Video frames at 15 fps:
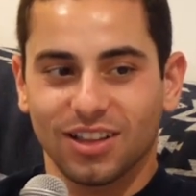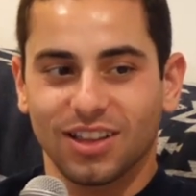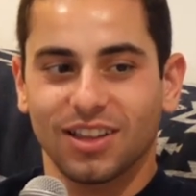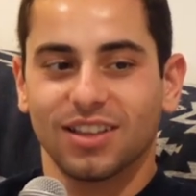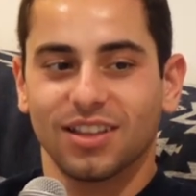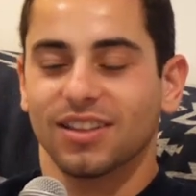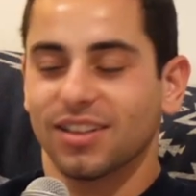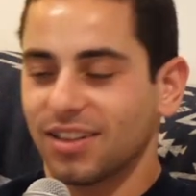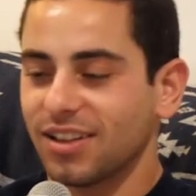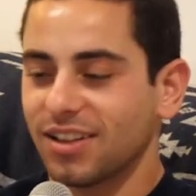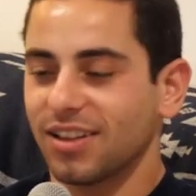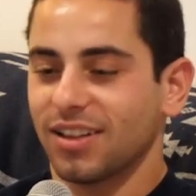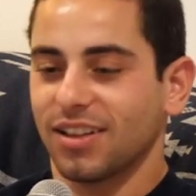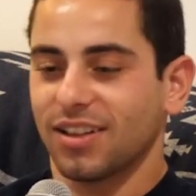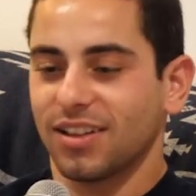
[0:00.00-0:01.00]
Yeah,
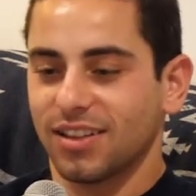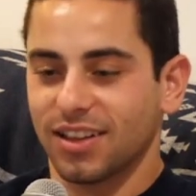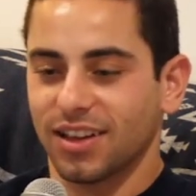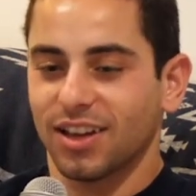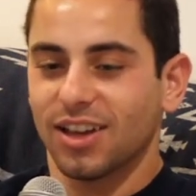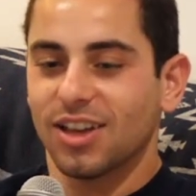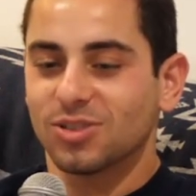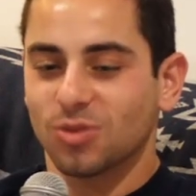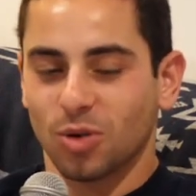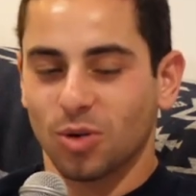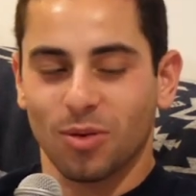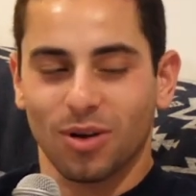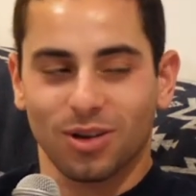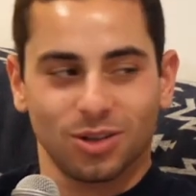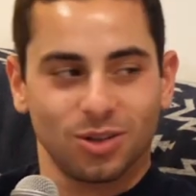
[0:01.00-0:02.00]
yeah, yeah. So what
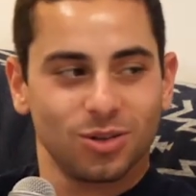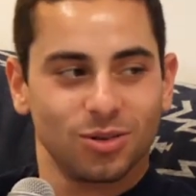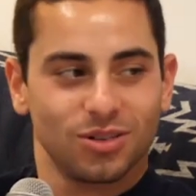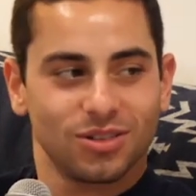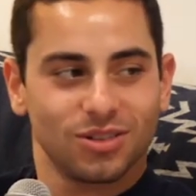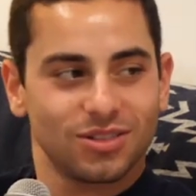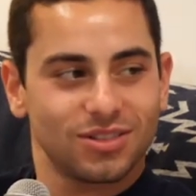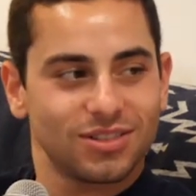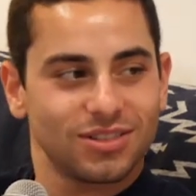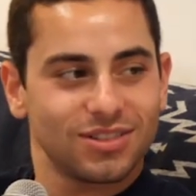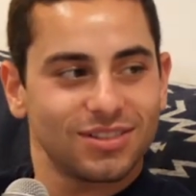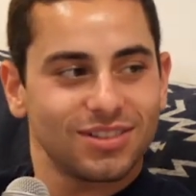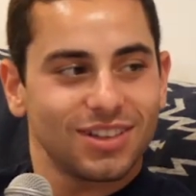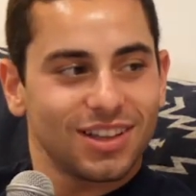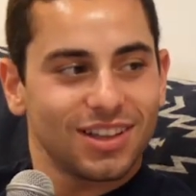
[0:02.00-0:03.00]
about you?
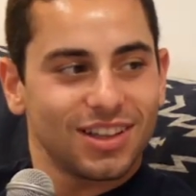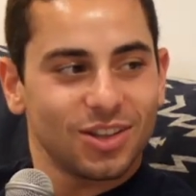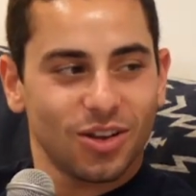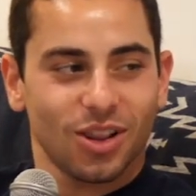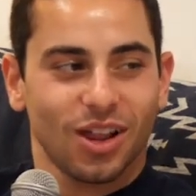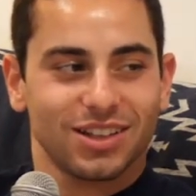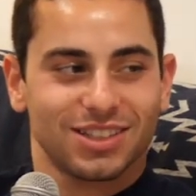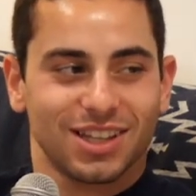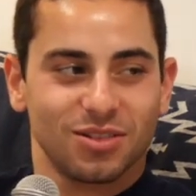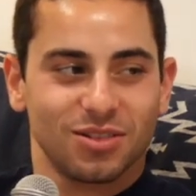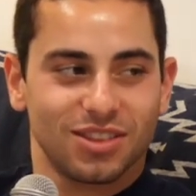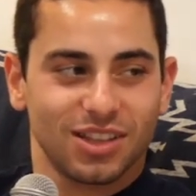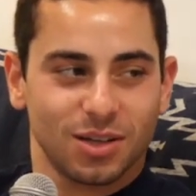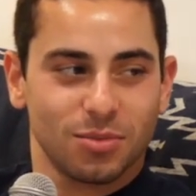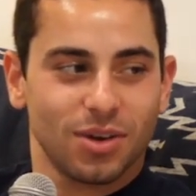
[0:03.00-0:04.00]
I think you have a lot of time to
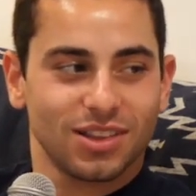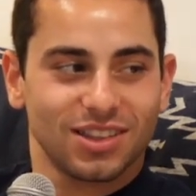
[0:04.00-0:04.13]
think about